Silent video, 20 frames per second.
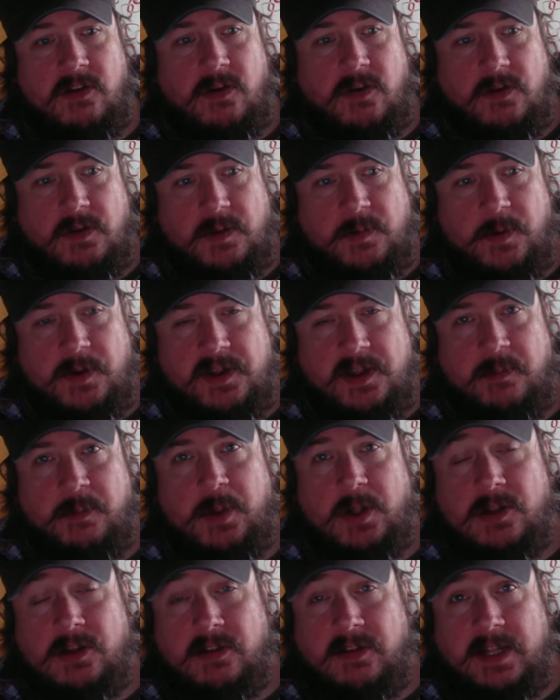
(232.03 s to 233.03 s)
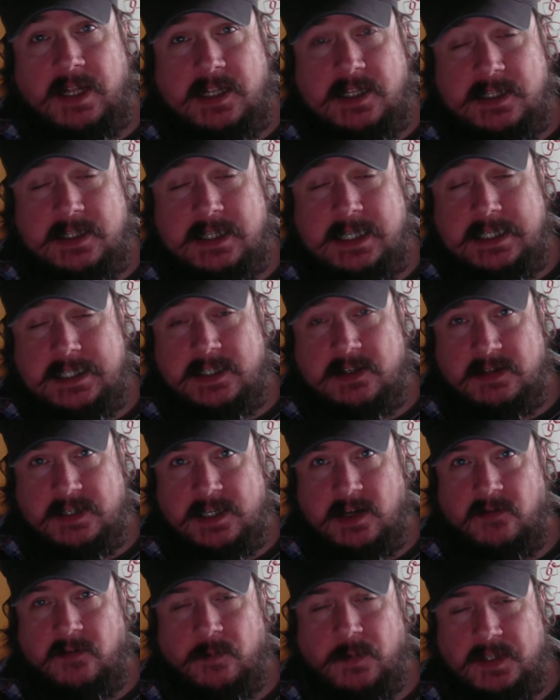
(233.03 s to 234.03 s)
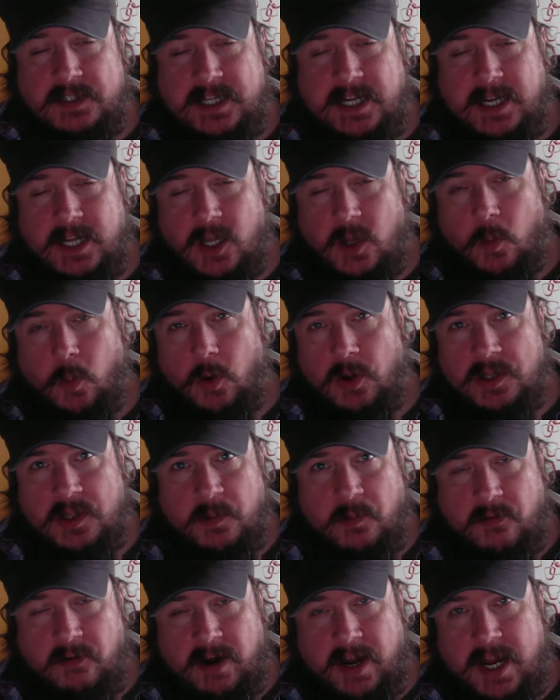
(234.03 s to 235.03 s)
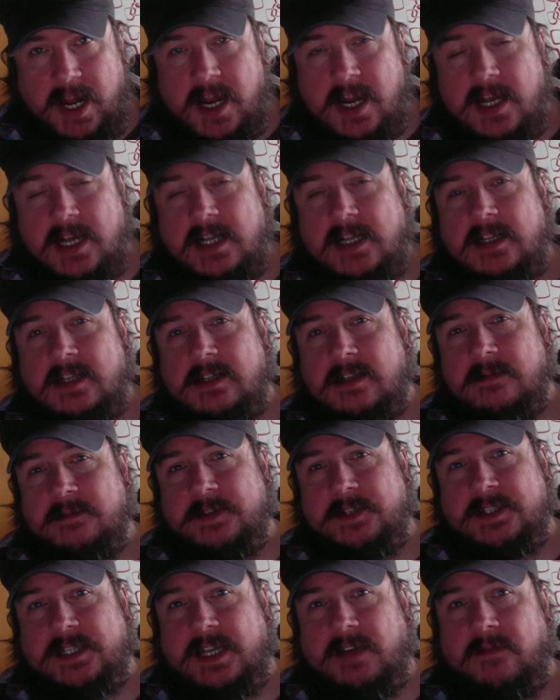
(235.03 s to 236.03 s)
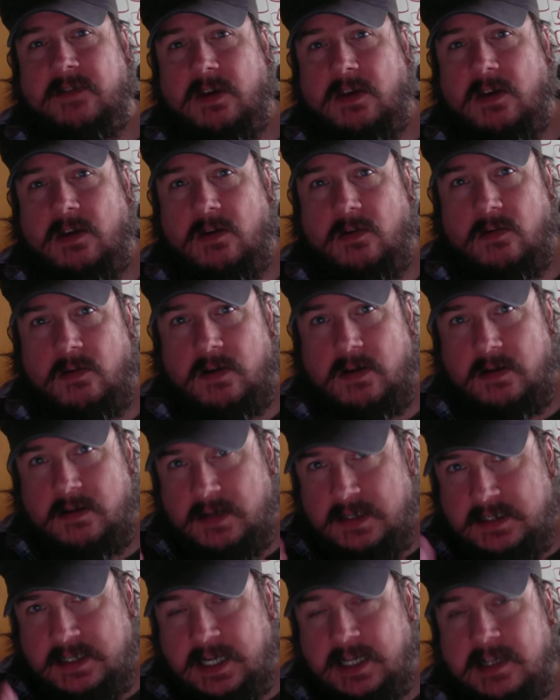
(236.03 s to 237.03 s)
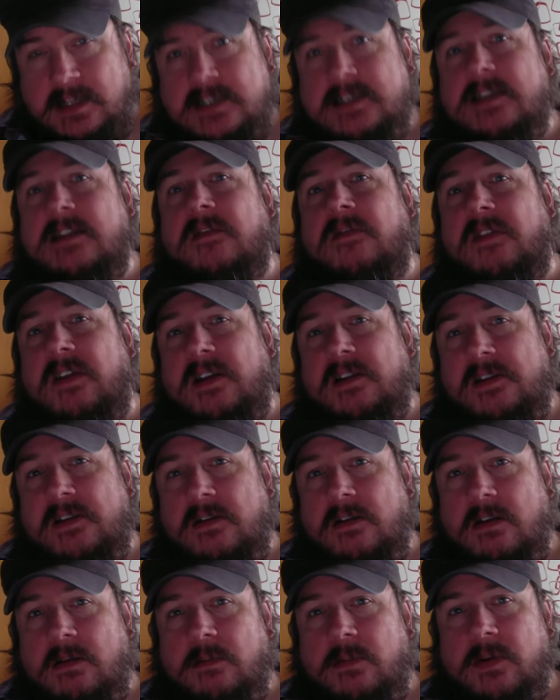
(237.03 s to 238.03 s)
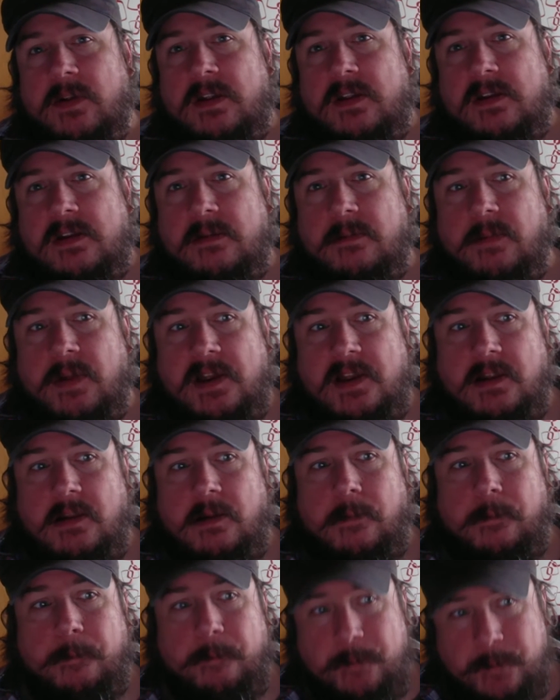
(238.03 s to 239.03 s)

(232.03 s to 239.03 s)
You're supposed to build on this yourself. I'm not telling you what to pray, just giving you a skeleton of things that you can put some muscle on.